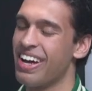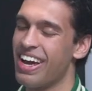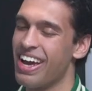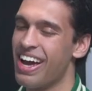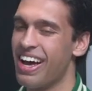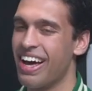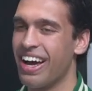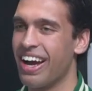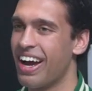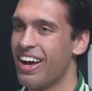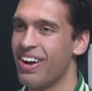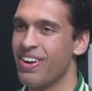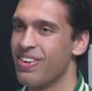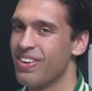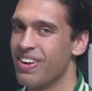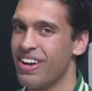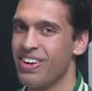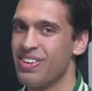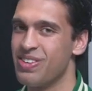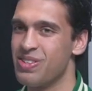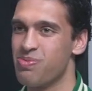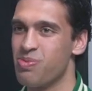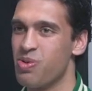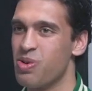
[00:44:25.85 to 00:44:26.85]
Yeah, like I don't I
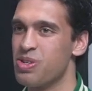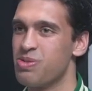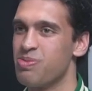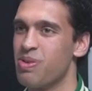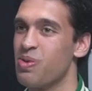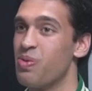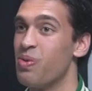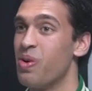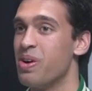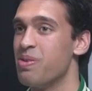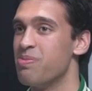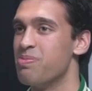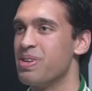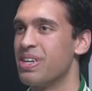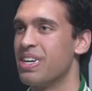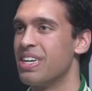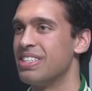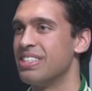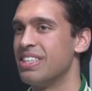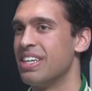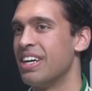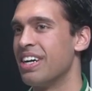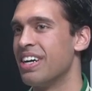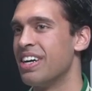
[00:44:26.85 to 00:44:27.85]
don't sports bet one
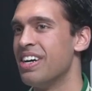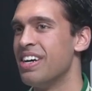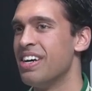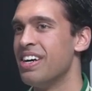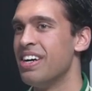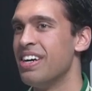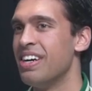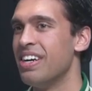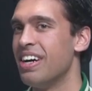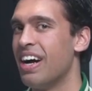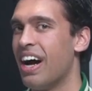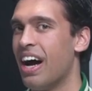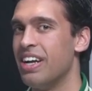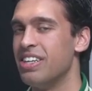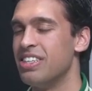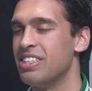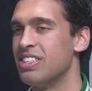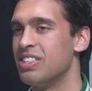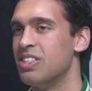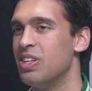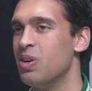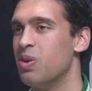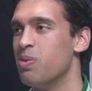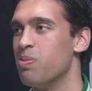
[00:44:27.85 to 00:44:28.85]
because like I
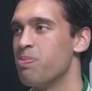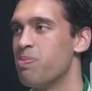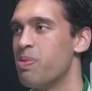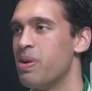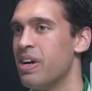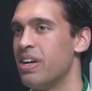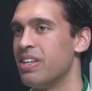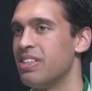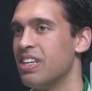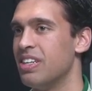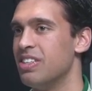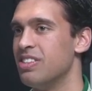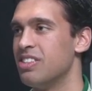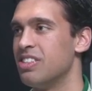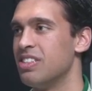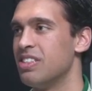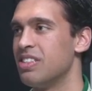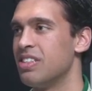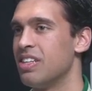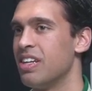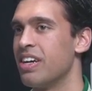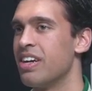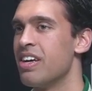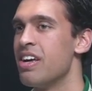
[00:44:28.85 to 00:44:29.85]
just don't pay attention
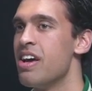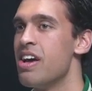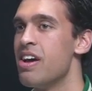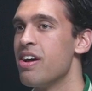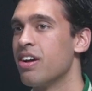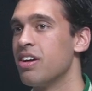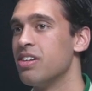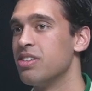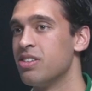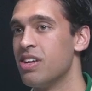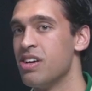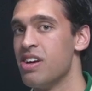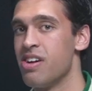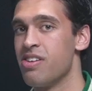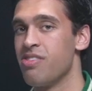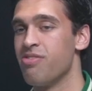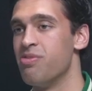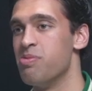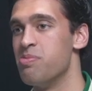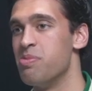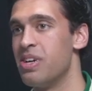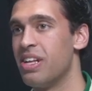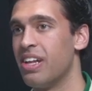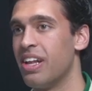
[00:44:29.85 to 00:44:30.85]
to like sports that much.
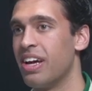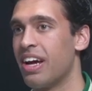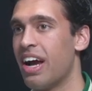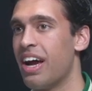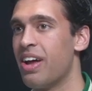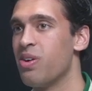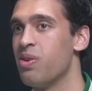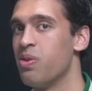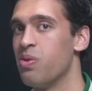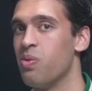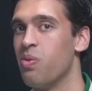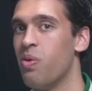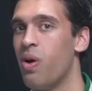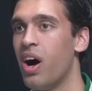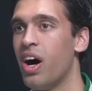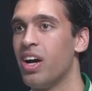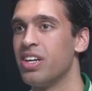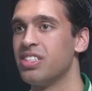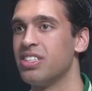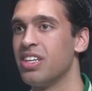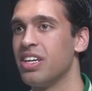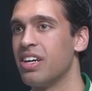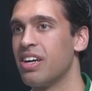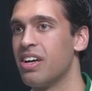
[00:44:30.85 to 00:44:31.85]
For me, yeah. like I don't
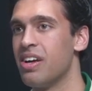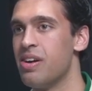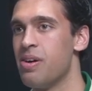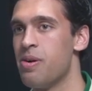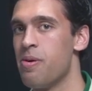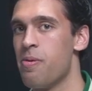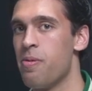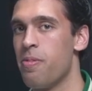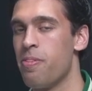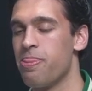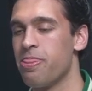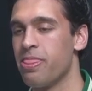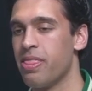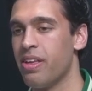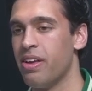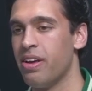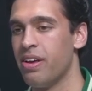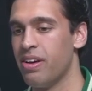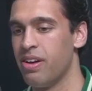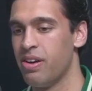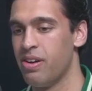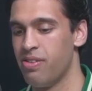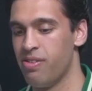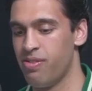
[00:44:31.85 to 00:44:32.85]
watch like
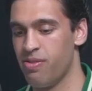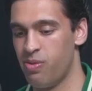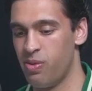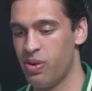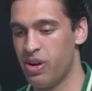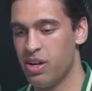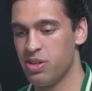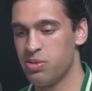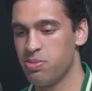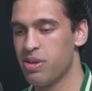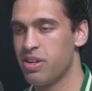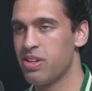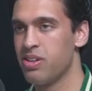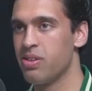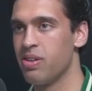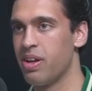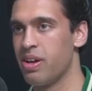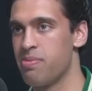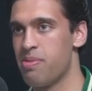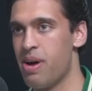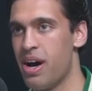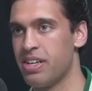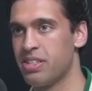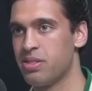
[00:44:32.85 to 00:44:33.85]
when I was playing
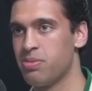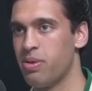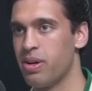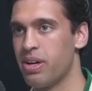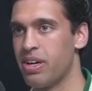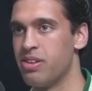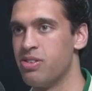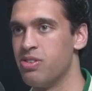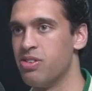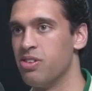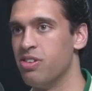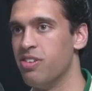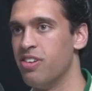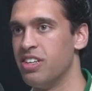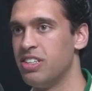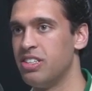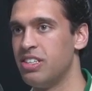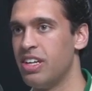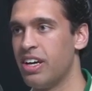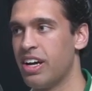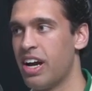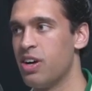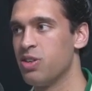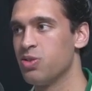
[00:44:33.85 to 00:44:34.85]
like basketball like in university,
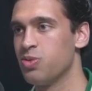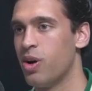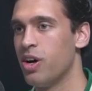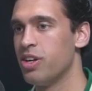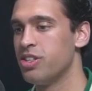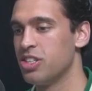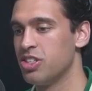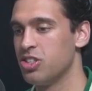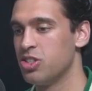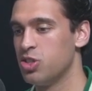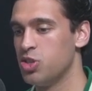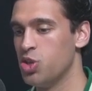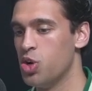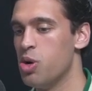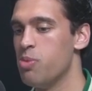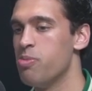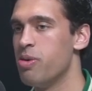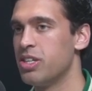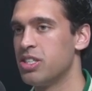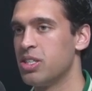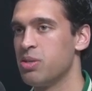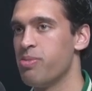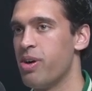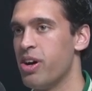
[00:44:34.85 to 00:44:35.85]
like I was watching so
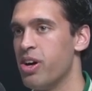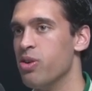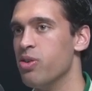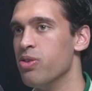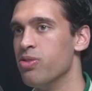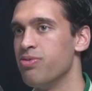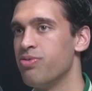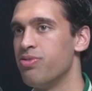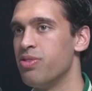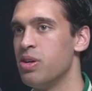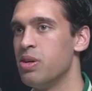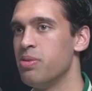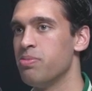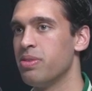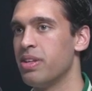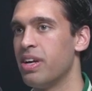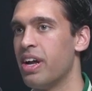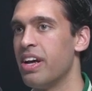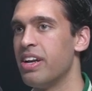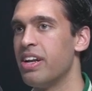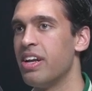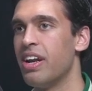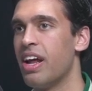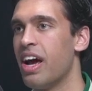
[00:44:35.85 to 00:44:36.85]
much of my own film that
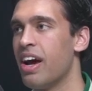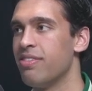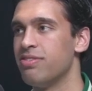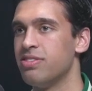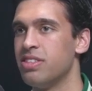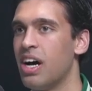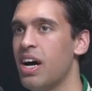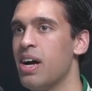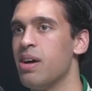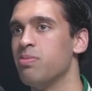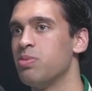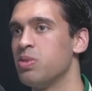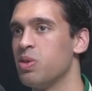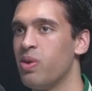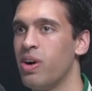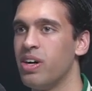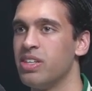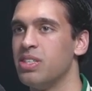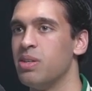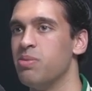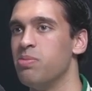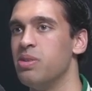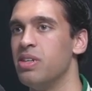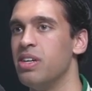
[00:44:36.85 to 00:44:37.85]
I didn't have time to
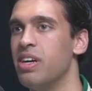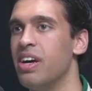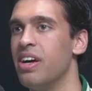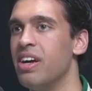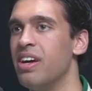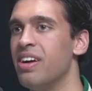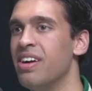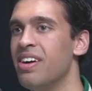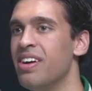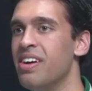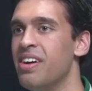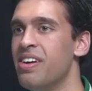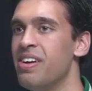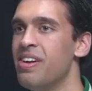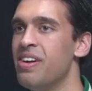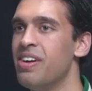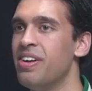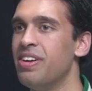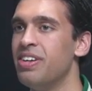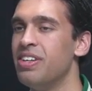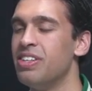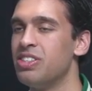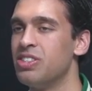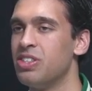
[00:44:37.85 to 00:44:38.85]
watch NBA. Yeah, yeah,
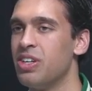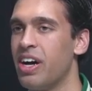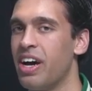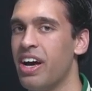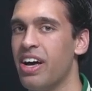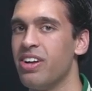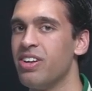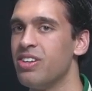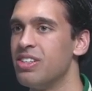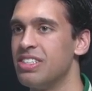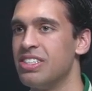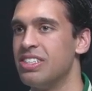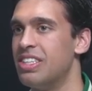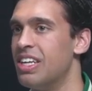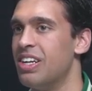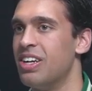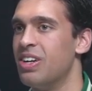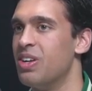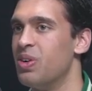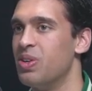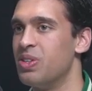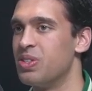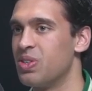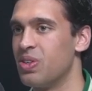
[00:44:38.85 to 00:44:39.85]
yeah. Mm. So I just didn't
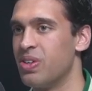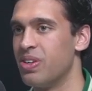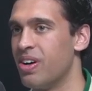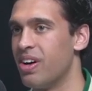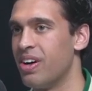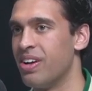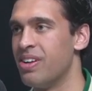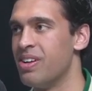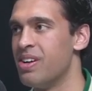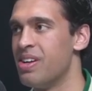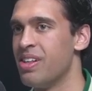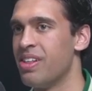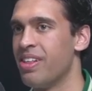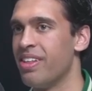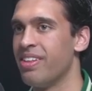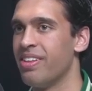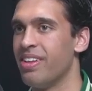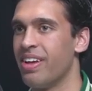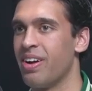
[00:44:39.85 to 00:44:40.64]
know what's, know going, what's on. going, on. Yeah.